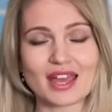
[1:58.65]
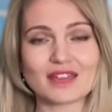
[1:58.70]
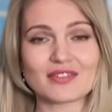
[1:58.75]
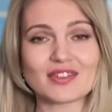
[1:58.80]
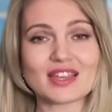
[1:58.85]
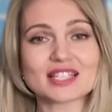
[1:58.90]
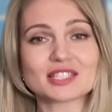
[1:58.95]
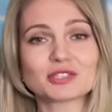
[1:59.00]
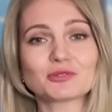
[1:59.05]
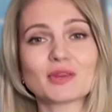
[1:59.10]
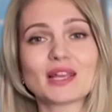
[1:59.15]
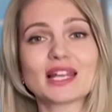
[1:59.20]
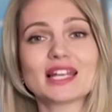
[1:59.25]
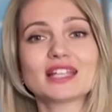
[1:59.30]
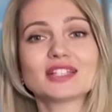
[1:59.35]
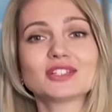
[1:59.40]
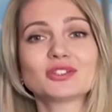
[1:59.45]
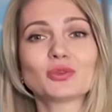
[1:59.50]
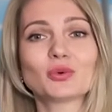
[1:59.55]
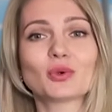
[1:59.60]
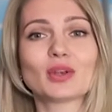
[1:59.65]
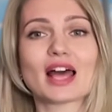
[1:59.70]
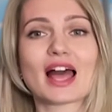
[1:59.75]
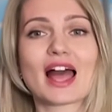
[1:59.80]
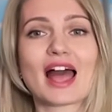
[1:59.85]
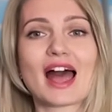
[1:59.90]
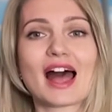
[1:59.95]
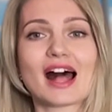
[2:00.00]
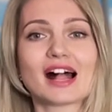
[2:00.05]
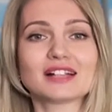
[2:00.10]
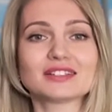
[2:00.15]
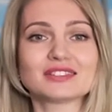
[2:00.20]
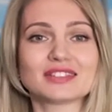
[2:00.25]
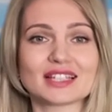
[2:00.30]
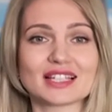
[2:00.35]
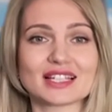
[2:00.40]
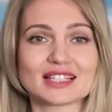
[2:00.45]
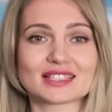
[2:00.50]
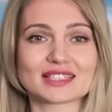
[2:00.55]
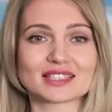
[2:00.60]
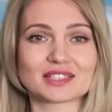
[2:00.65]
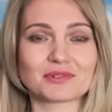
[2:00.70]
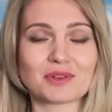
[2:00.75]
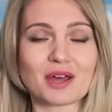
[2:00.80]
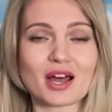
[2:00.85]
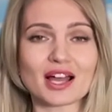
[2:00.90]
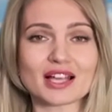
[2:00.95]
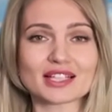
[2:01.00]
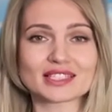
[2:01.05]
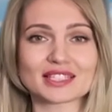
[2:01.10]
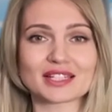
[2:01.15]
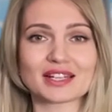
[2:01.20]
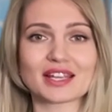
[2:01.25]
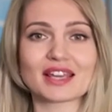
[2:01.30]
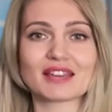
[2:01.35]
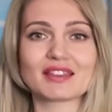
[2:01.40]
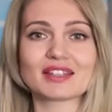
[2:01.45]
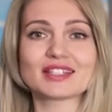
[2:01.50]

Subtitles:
The Australian dollar held its rise near the